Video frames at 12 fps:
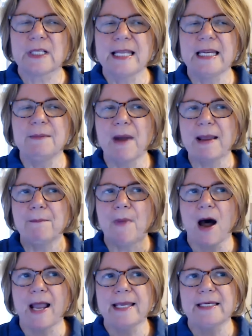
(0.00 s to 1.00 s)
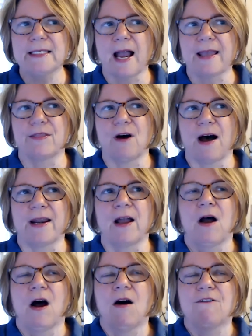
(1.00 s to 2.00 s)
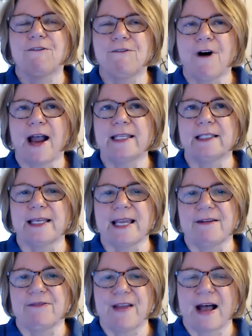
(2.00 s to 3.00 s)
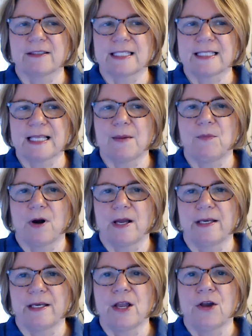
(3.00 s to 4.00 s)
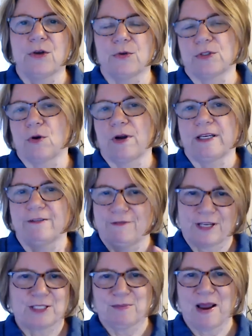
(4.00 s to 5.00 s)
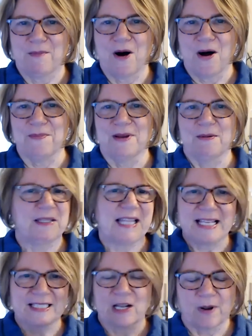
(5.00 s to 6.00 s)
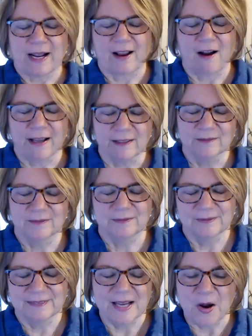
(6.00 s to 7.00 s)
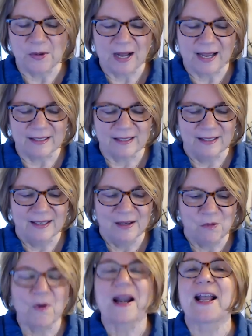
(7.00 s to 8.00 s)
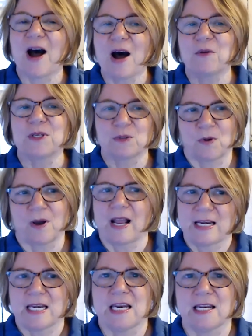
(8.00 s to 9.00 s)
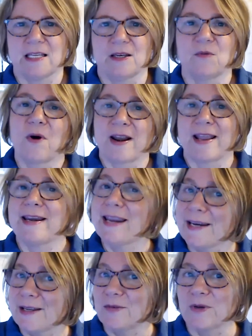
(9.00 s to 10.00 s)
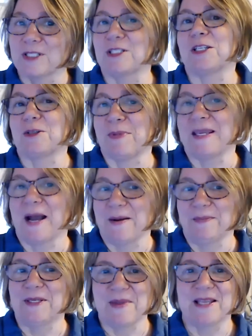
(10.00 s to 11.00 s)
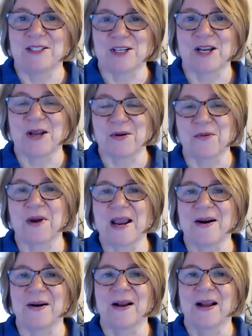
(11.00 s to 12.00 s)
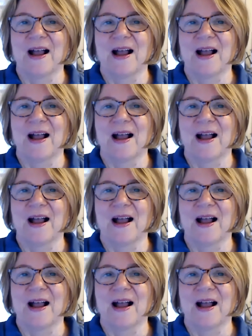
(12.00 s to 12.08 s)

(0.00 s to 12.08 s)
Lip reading: And in my mind, I thought, finally, I found someone who's going to fix my mom. But that's not what I got. No, what I got was what I needed. And what I needed was to become dementia aware.